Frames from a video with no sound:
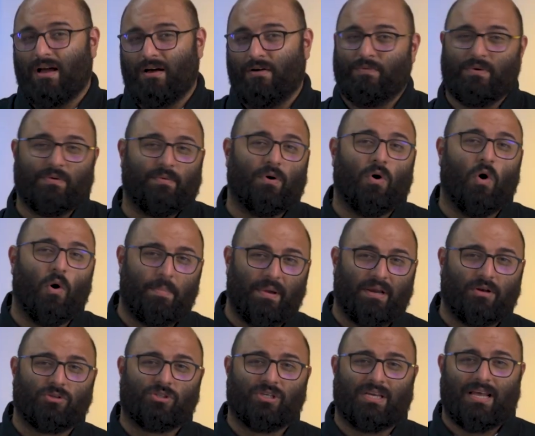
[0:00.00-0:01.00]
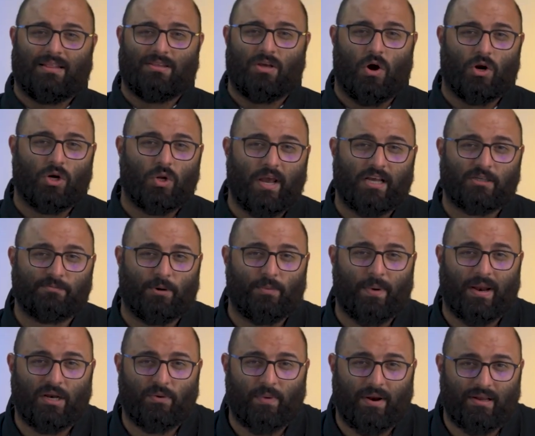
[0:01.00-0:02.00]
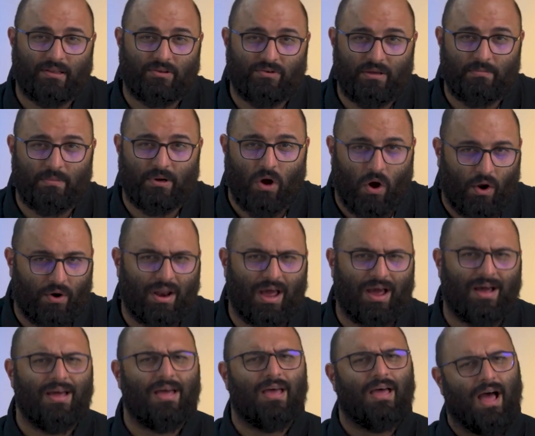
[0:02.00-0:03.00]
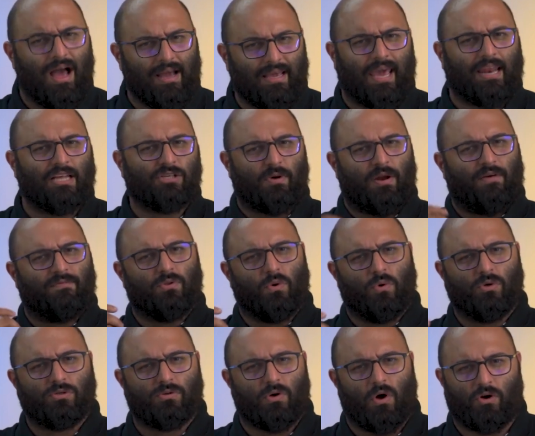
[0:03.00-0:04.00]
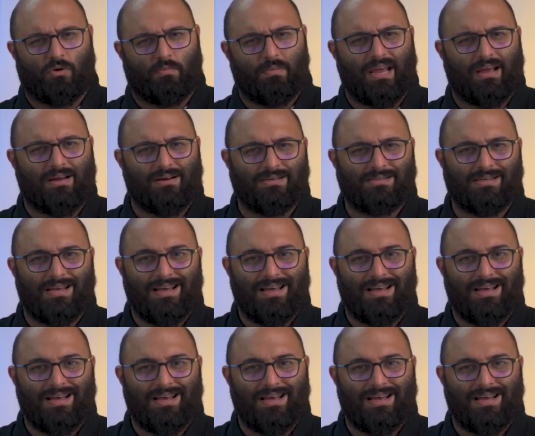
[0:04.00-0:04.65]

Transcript: We were hoping to see it at the Auto Expo 2023, but Honda, again, is one of those automakers